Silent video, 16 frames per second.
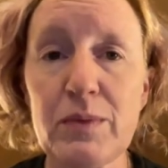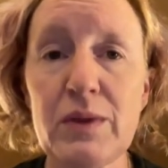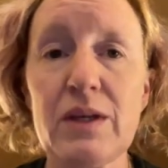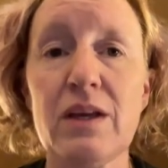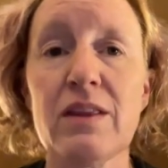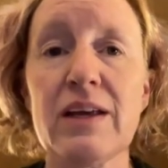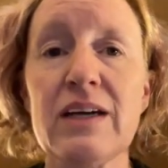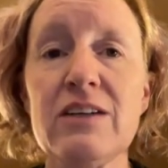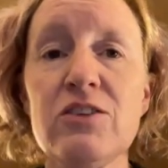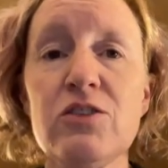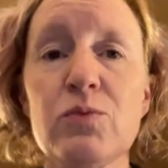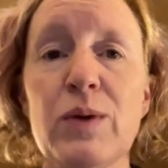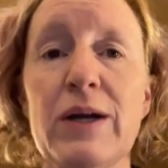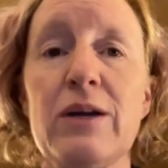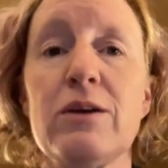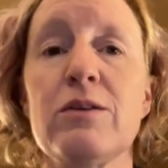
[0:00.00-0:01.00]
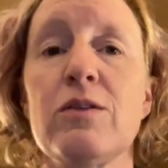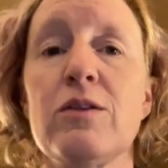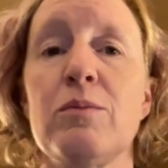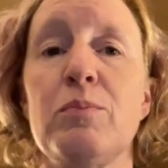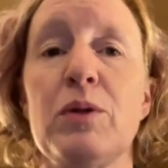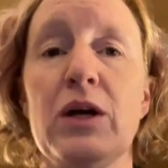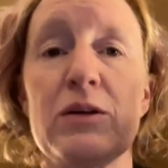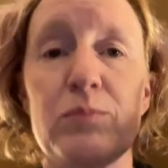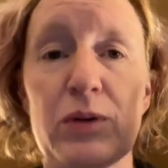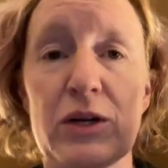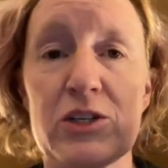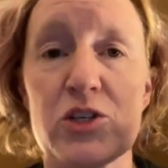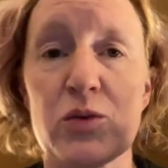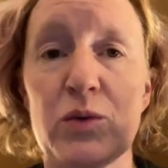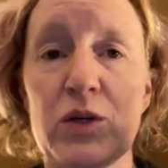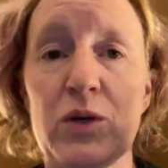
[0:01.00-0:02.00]
And that is where the blood
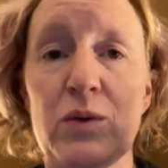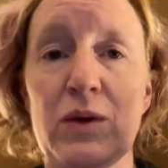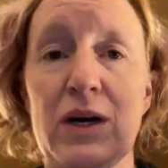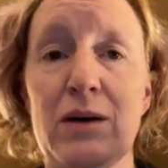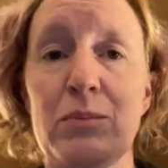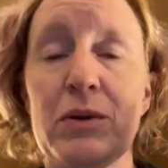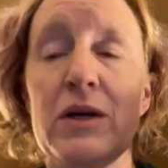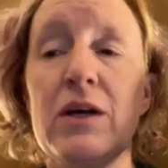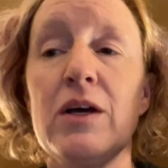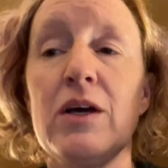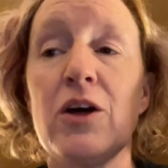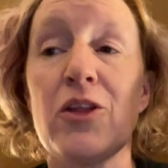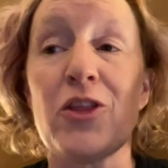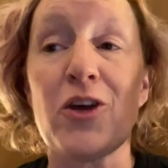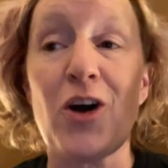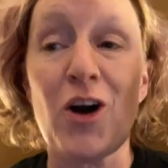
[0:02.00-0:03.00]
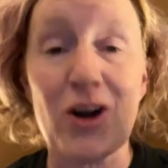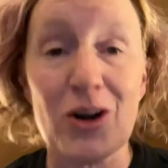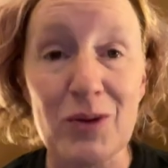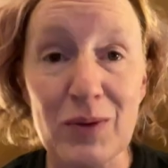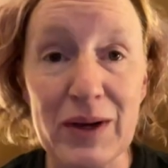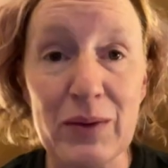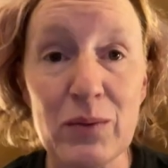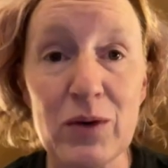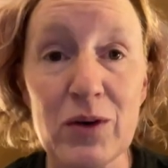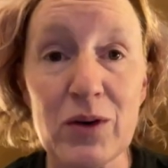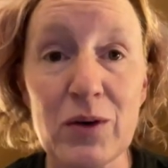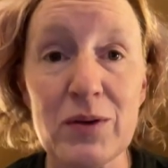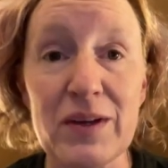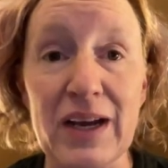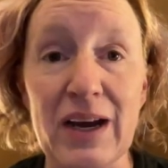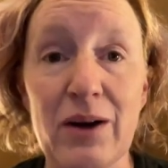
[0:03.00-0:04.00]
pressure will go up, the heart rate will go
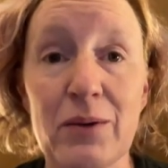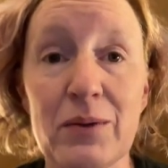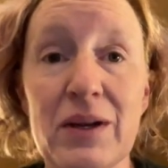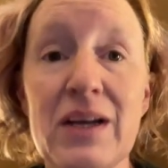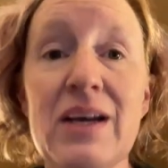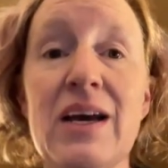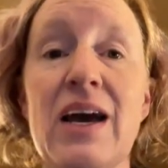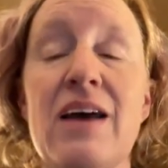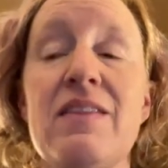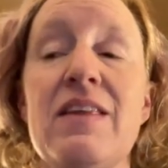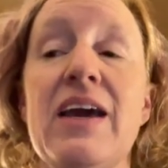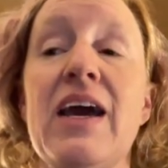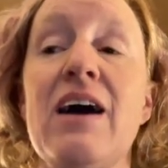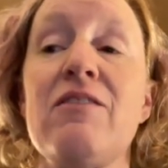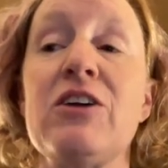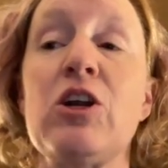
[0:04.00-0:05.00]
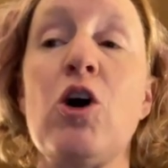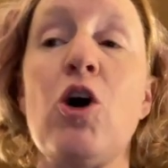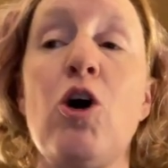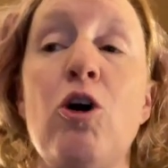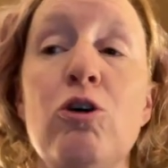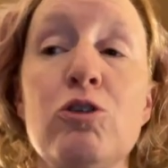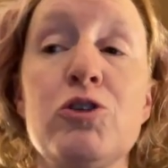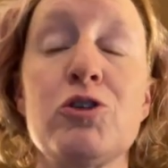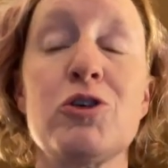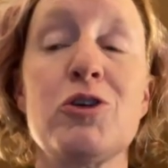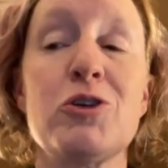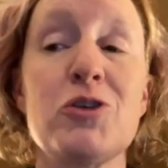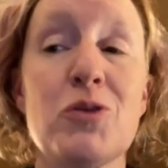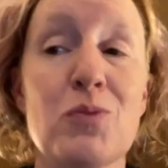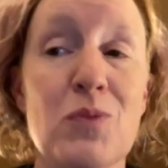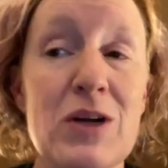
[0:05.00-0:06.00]
down, and they have an
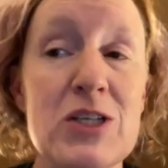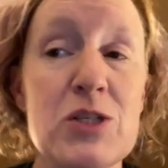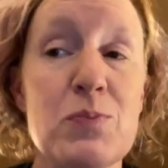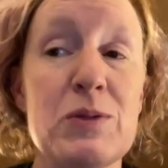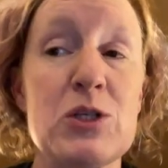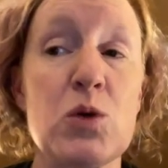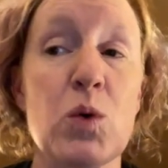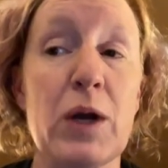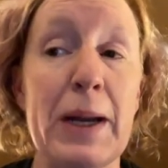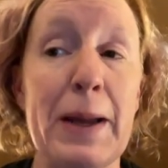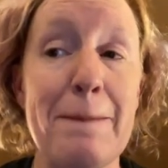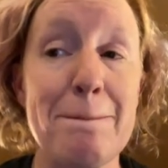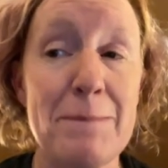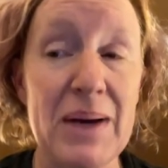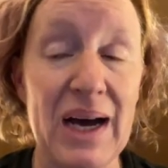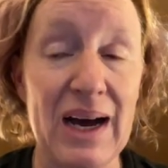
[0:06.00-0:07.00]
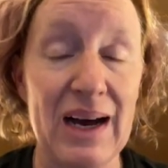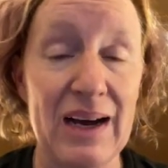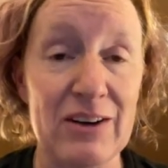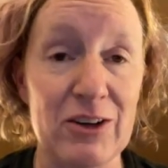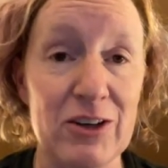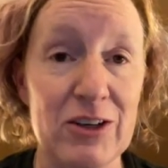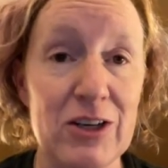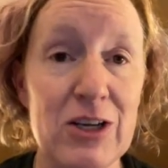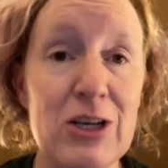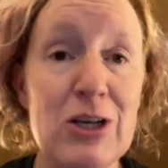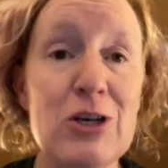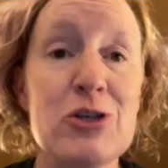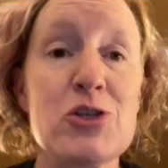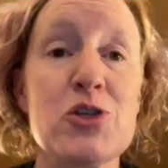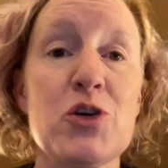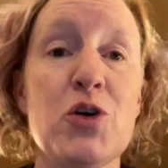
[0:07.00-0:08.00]
altered respiratory pattern.
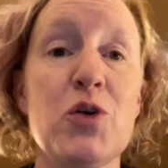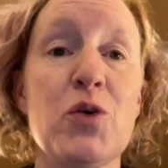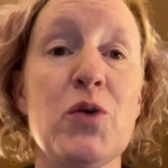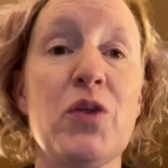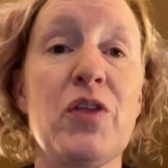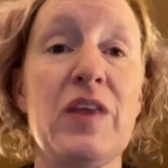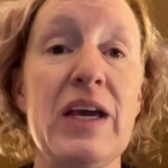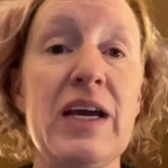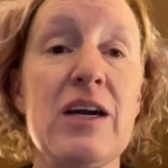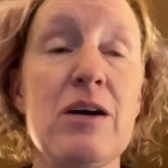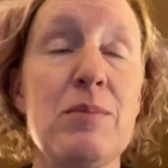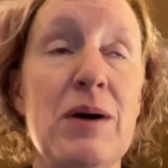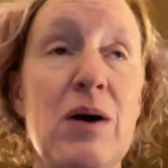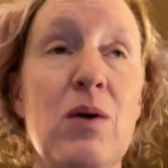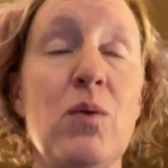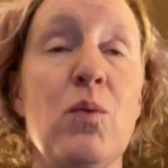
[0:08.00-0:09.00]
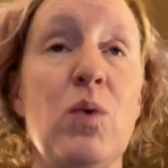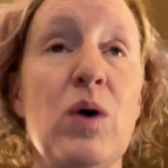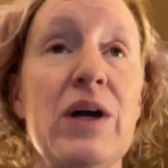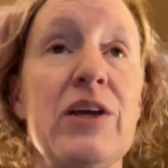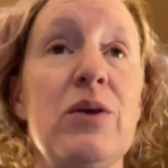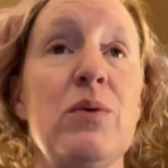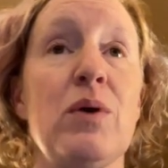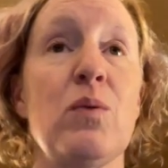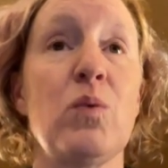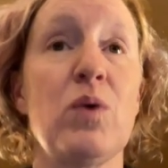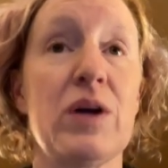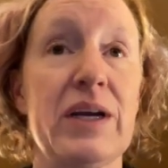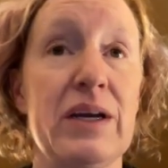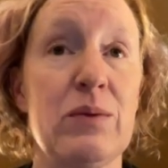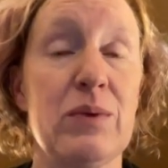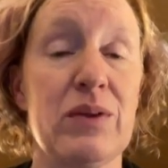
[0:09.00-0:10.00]
So think about what you are
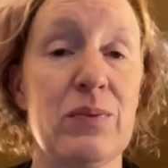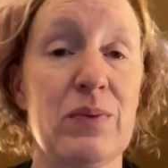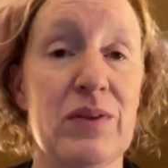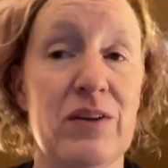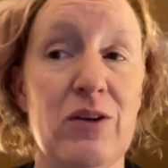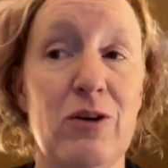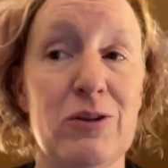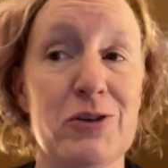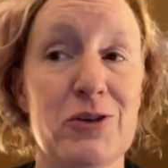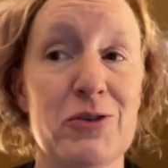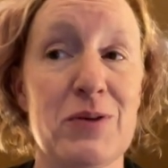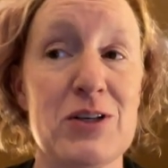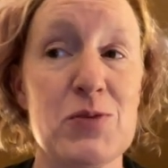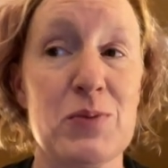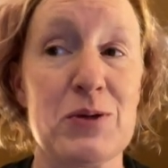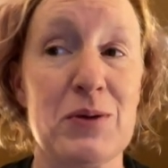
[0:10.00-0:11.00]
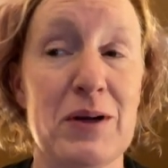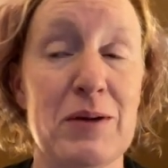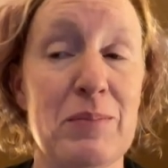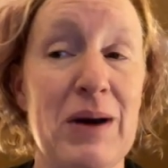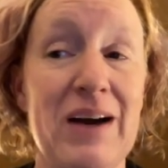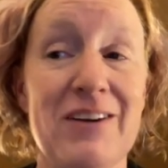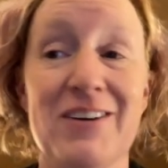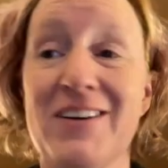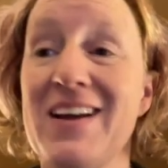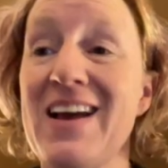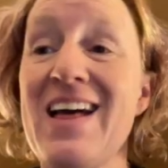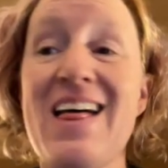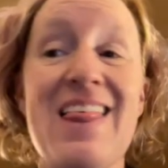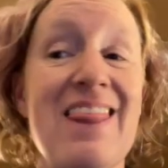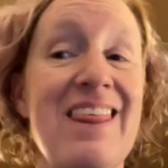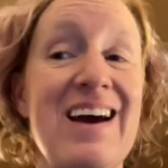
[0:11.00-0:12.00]
working with an altered respiratory pattern.
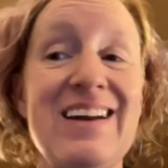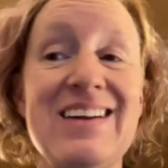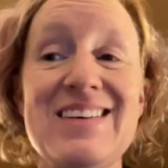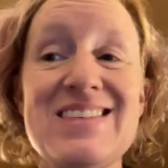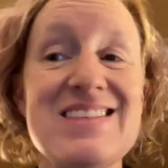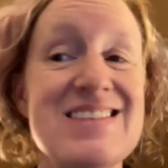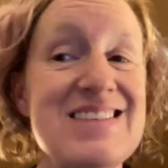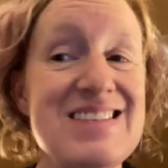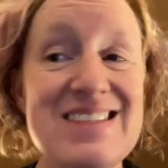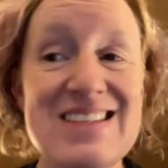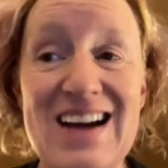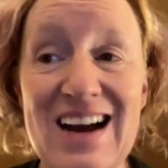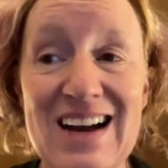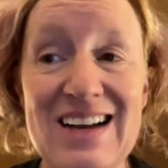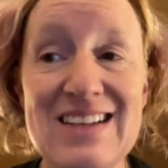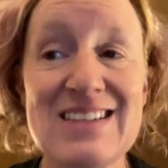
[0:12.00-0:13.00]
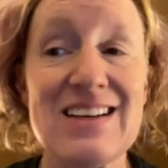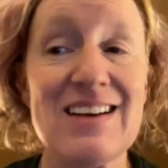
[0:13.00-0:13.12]
That is not